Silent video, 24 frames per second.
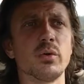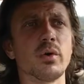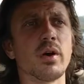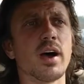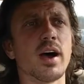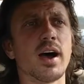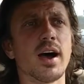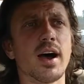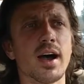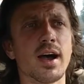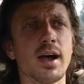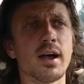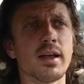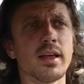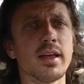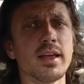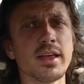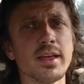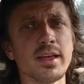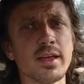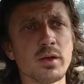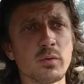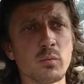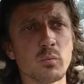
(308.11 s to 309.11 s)

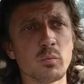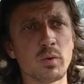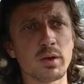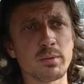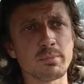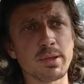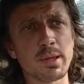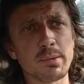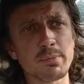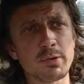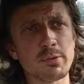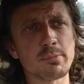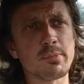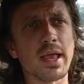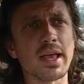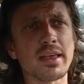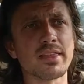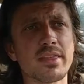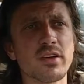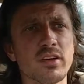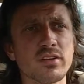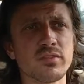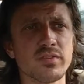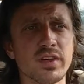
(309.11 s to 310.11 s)
When people
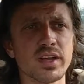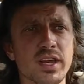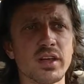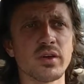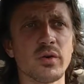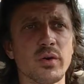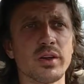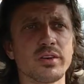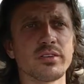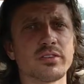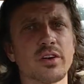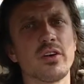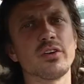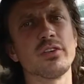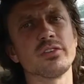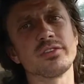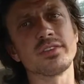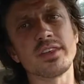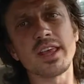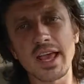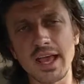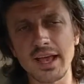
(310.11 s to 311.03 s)
make those video intros,